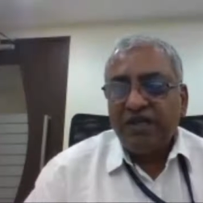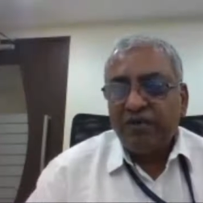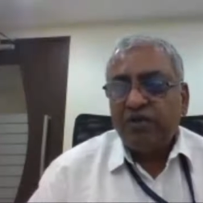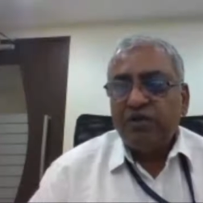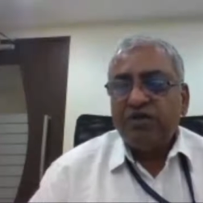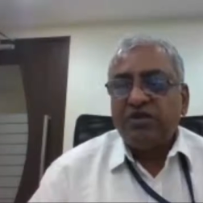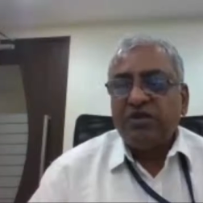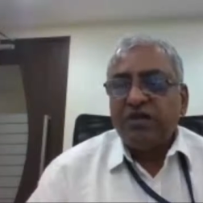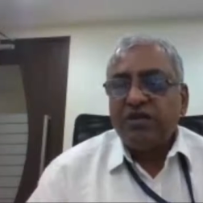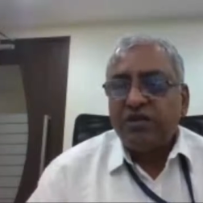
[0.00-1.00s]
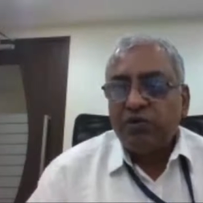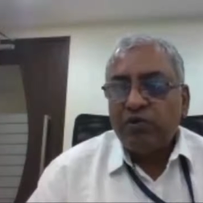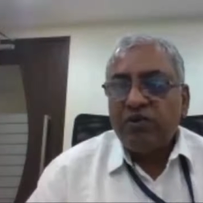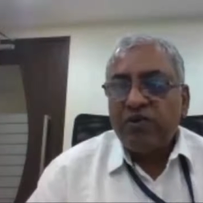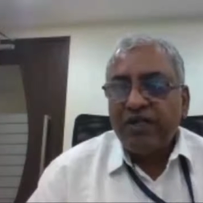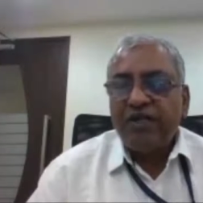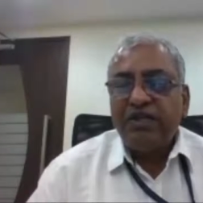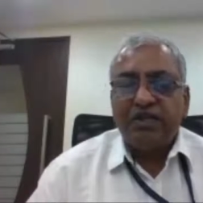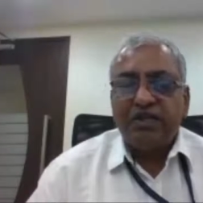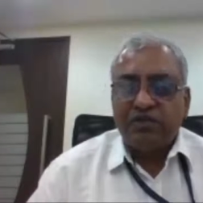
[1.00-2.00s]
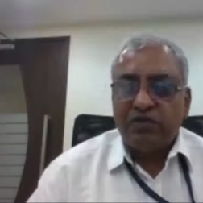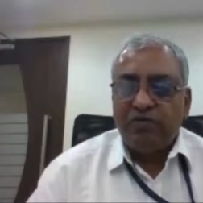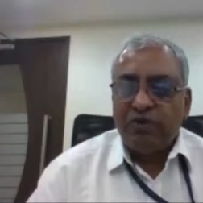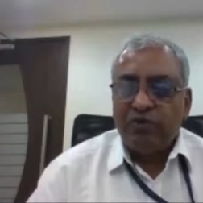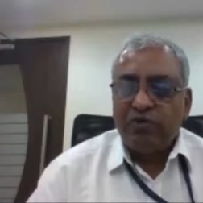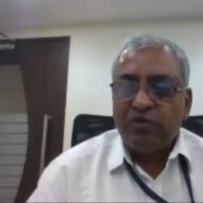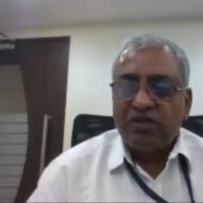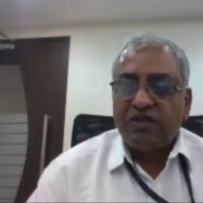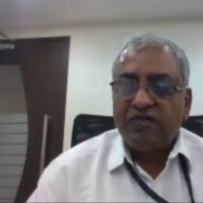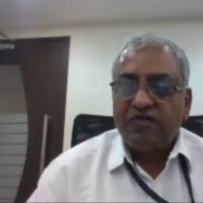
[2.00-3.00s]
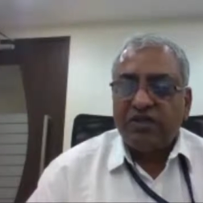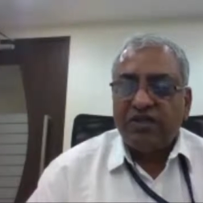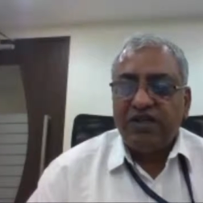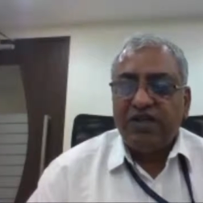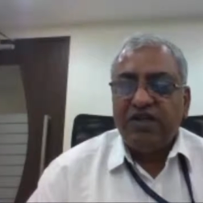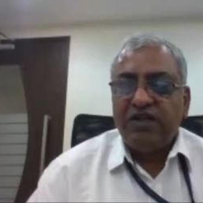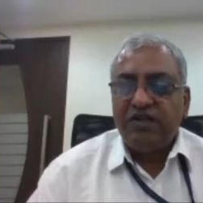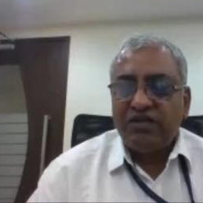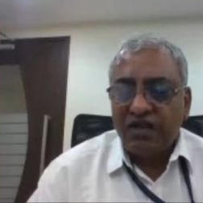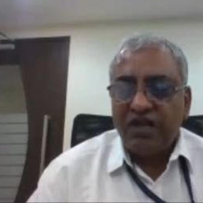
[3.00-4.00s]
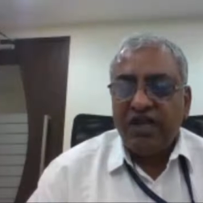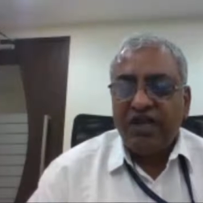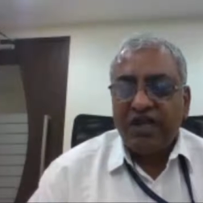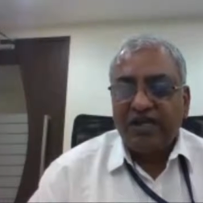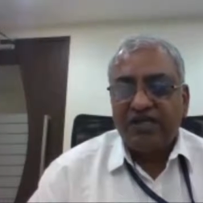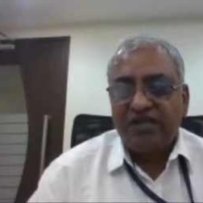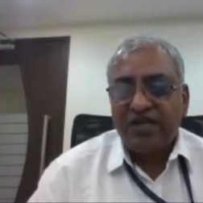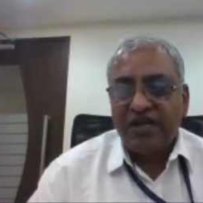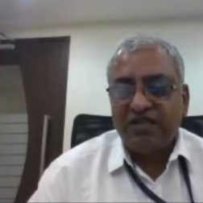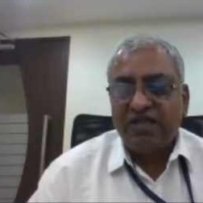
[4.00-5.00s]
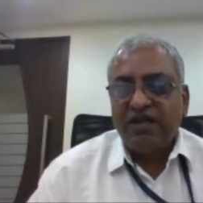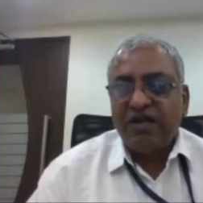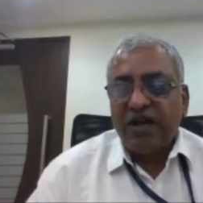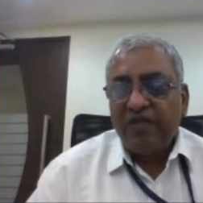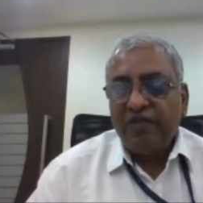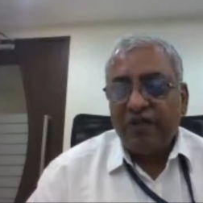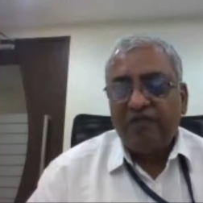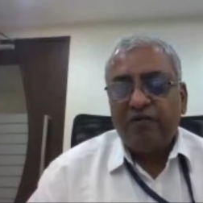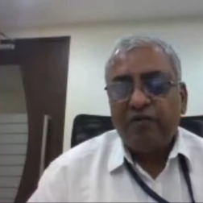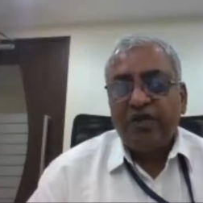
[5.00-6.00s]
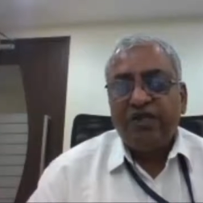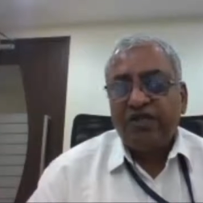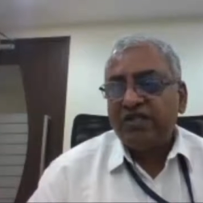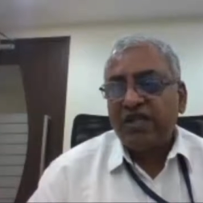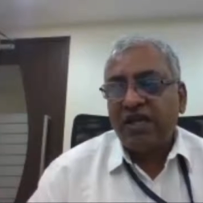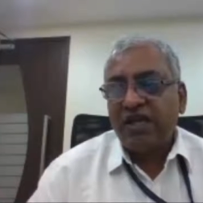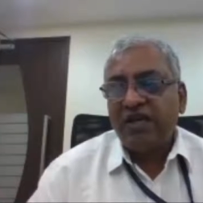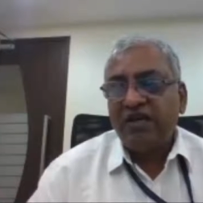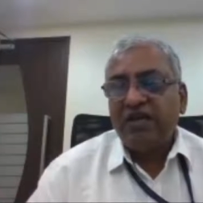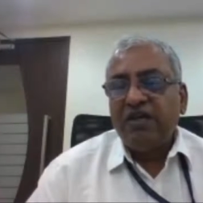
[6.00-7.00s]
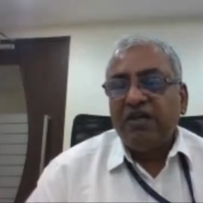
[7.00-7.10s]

because school teachers were used for the screening exercise and therefore they just had